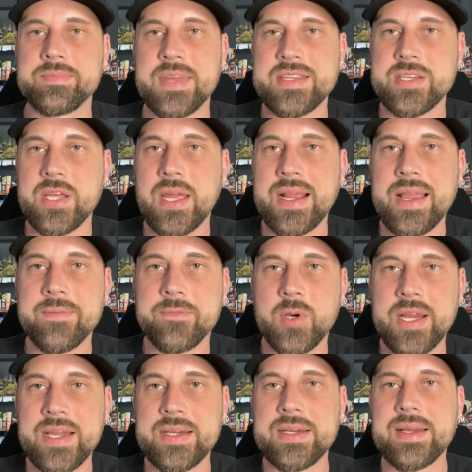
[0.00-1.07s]
That's all I got for
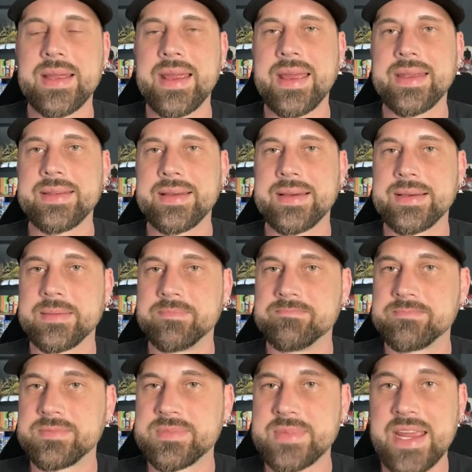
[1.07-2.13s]
you. And
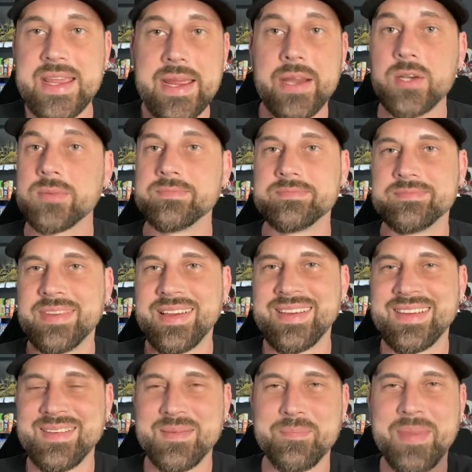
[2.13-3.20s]
take care.
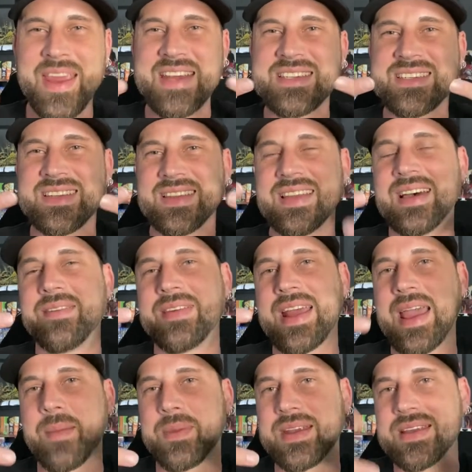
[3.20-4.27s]
Peace, love, and
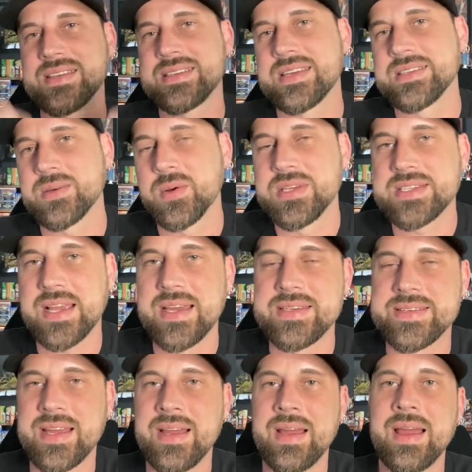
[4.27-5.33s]
happiness, as always,
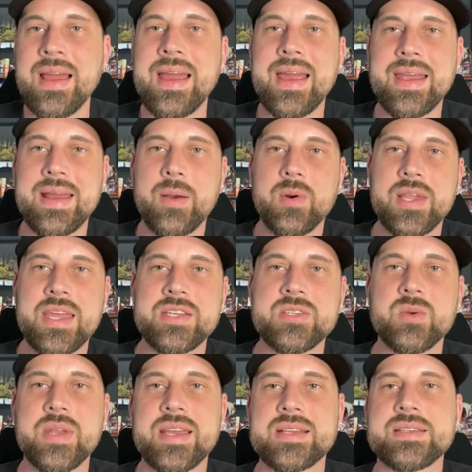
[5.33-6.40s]
guys. And I will catch
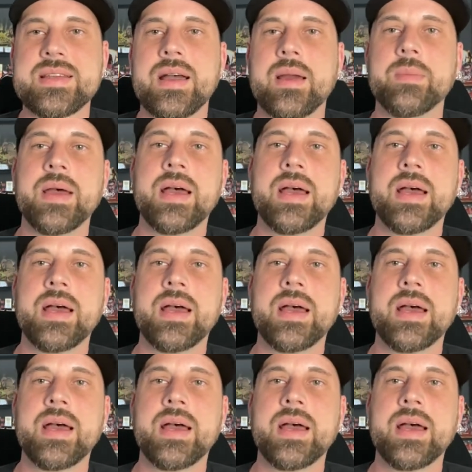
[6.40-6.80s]
you next time.